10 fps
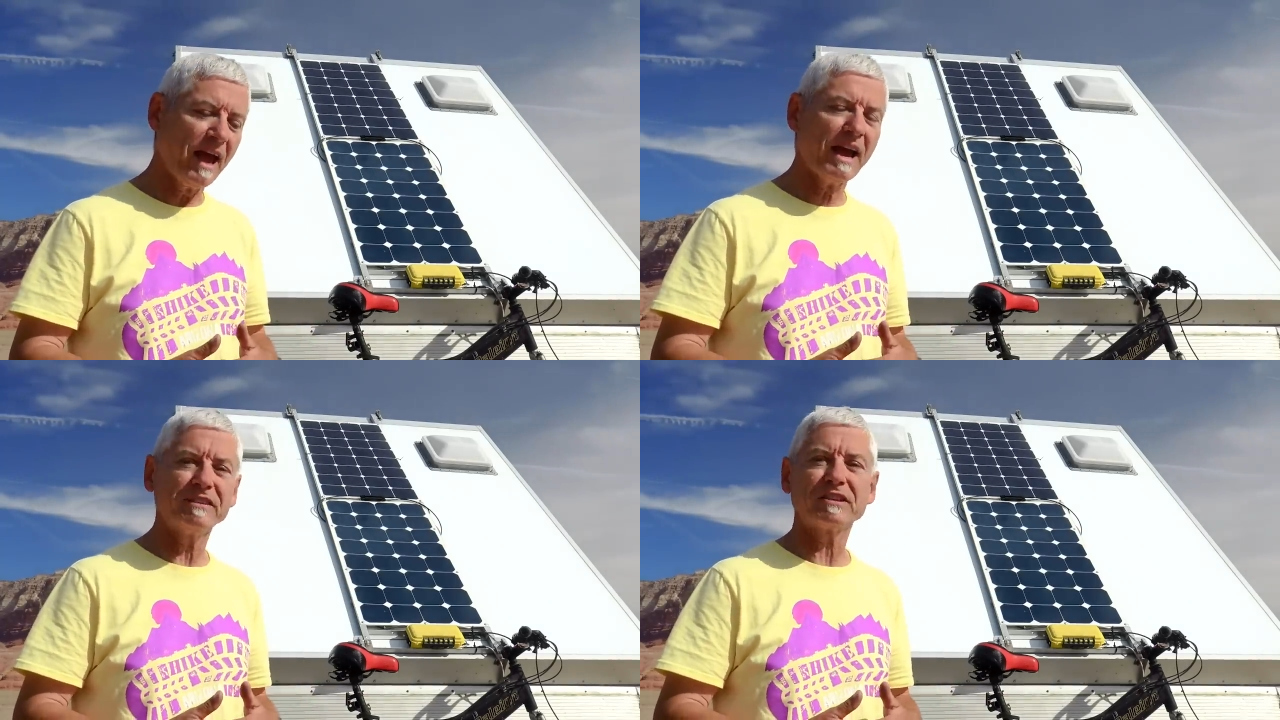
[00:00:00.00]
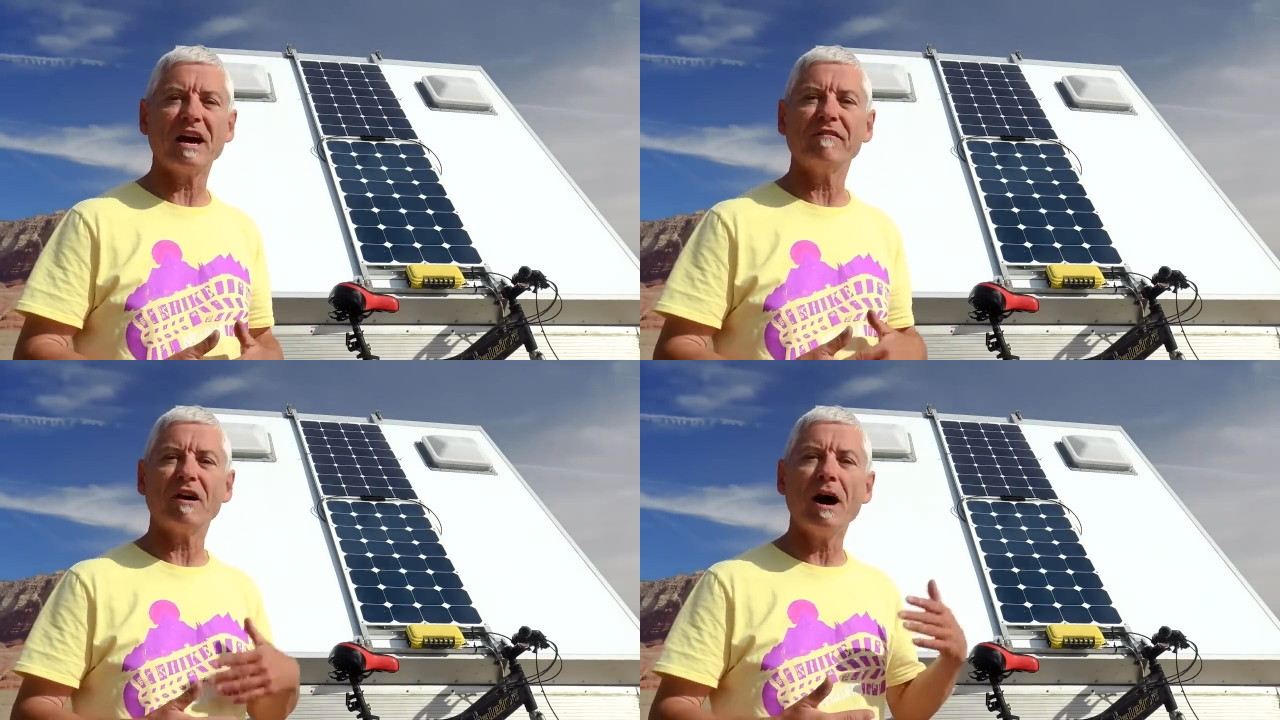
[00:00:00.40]
as
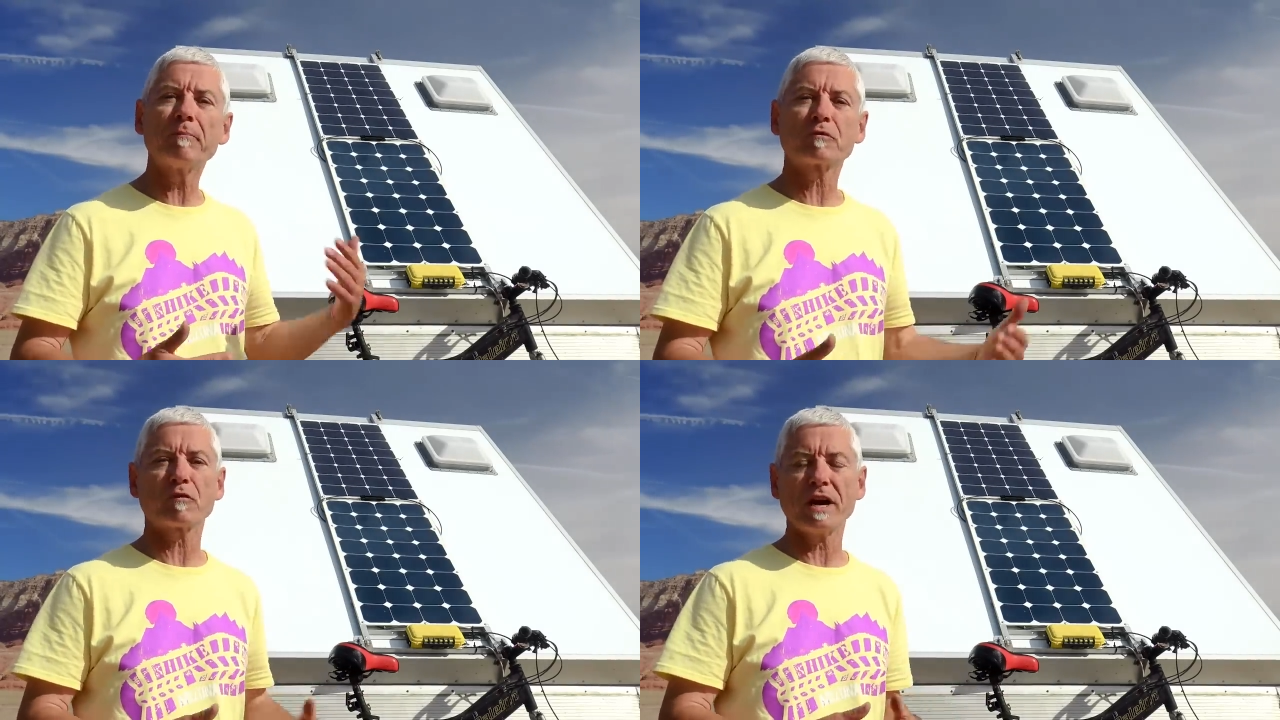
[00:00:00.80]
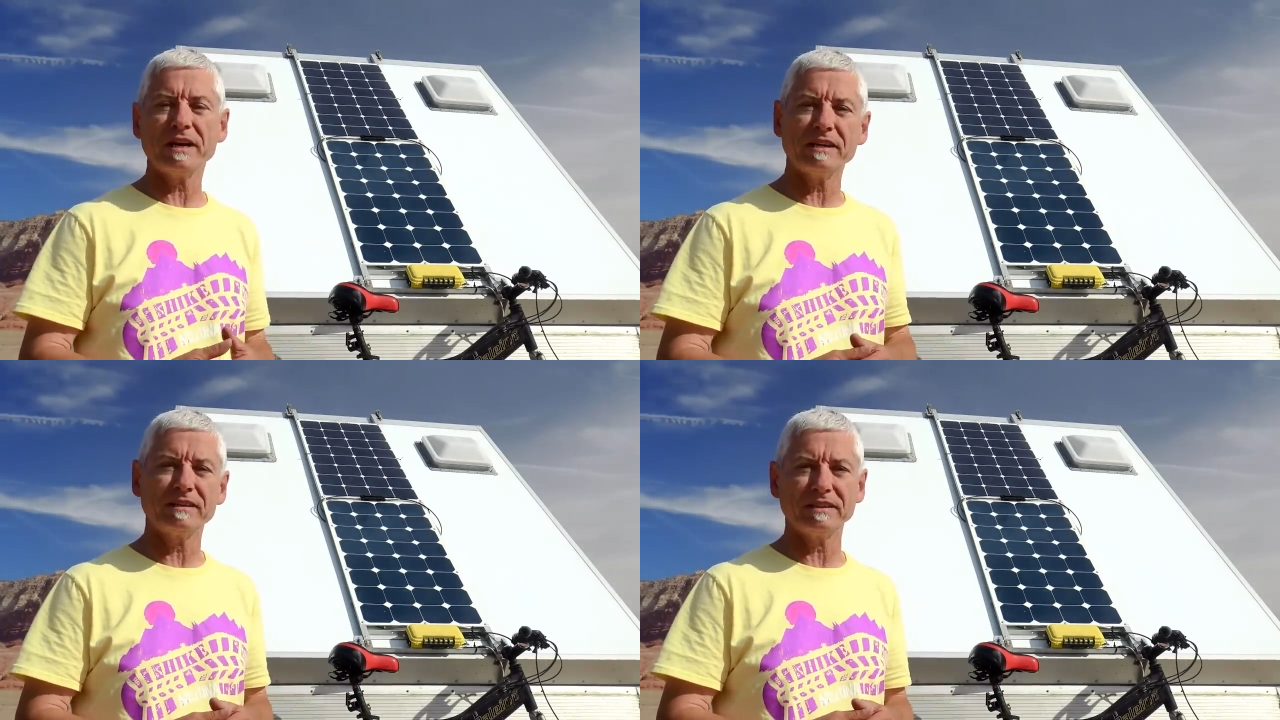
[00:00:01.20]
I've
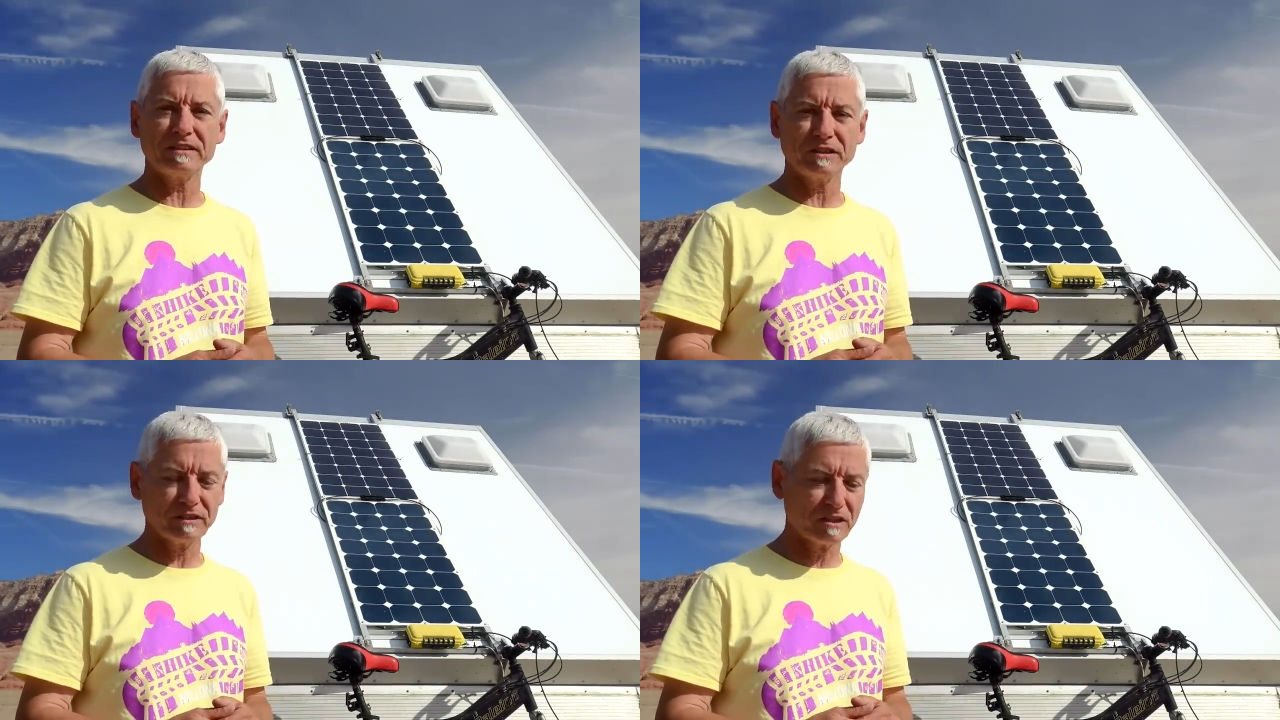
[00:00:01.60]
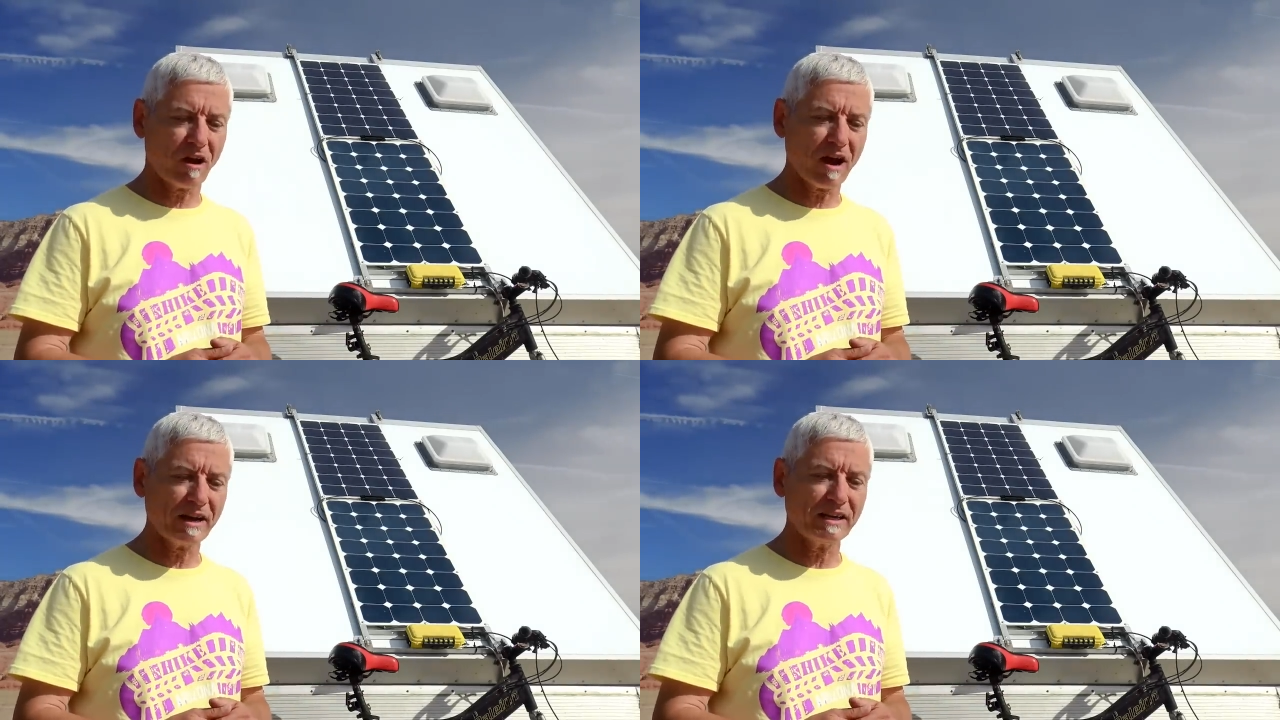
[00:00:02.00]
upgraded this
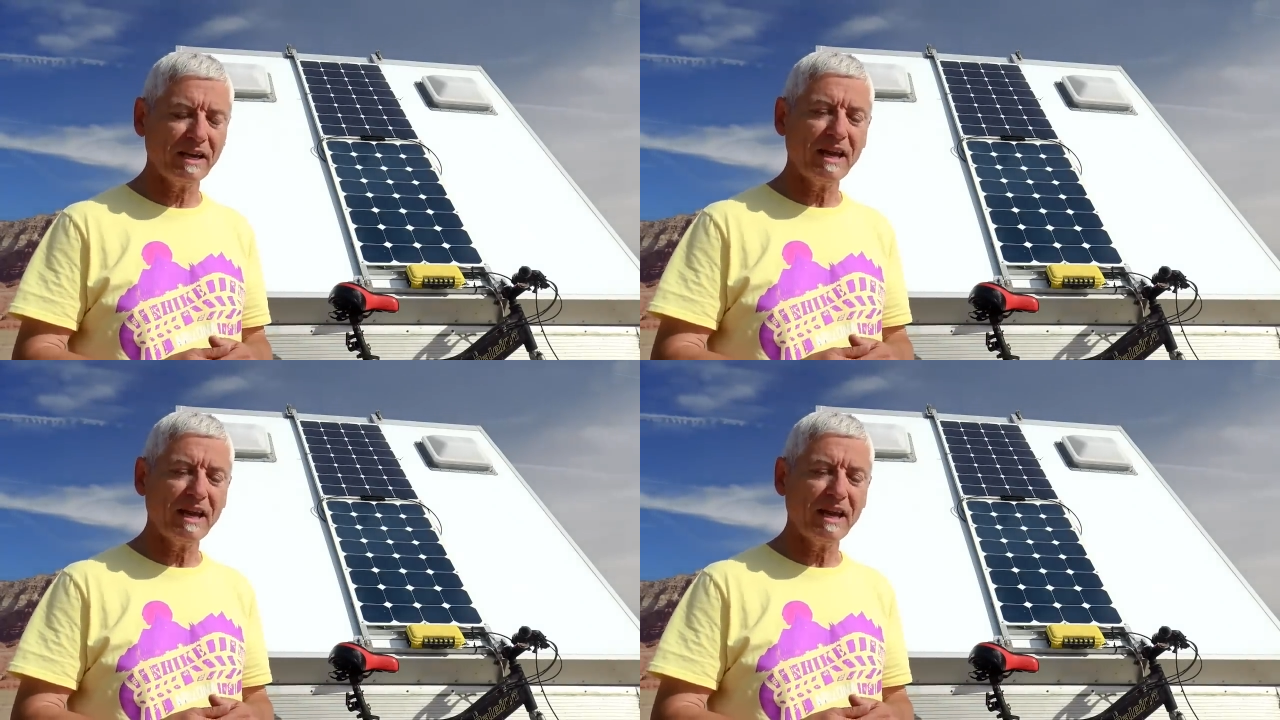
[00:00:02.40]
design.